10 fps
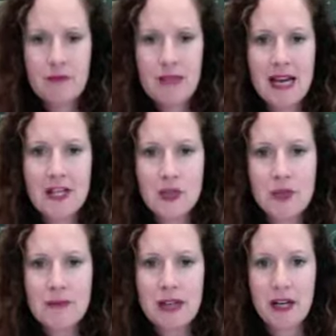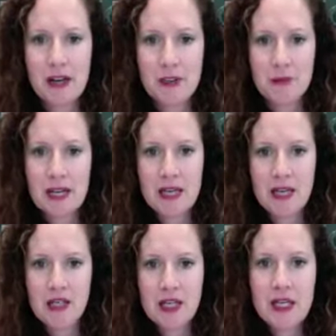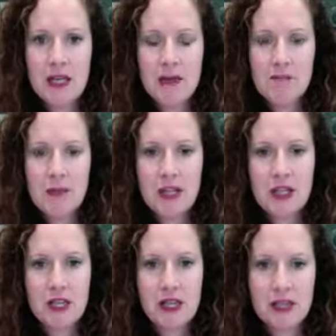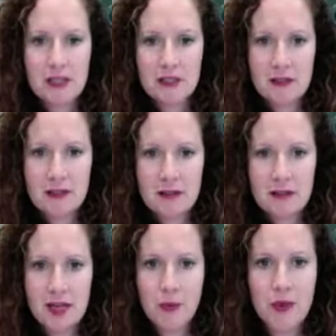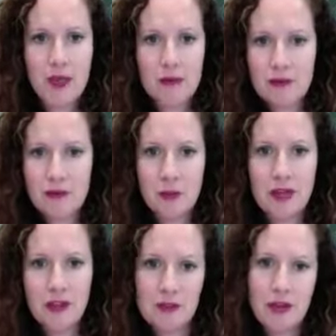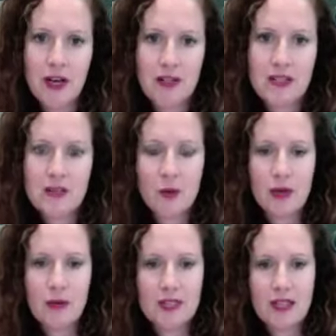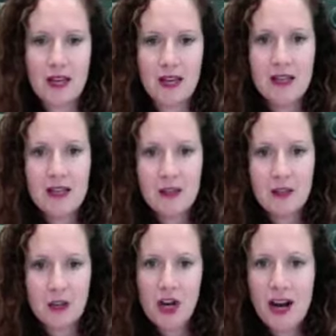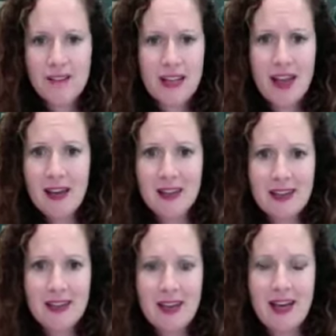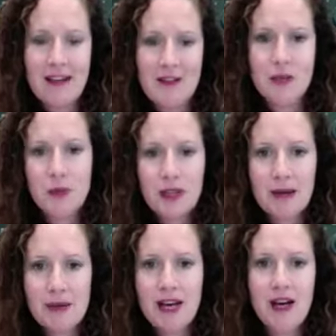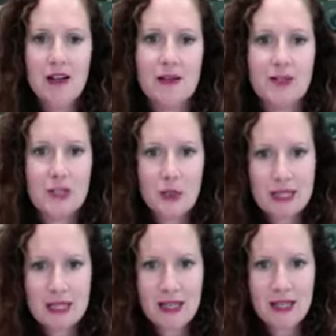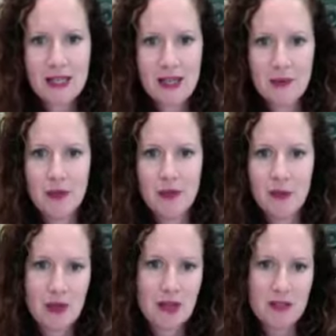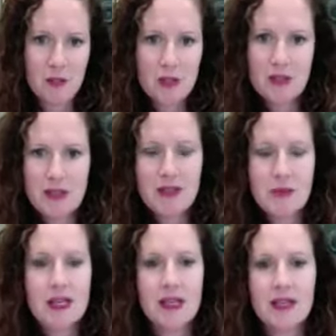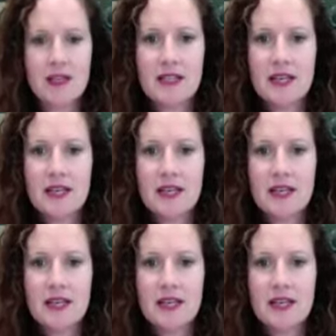I treat my author page much like I would a regular friend, where I would say over coffee, hey, I have a new book coming out, or I'm so excited, I wrote 3,000 words last weekend,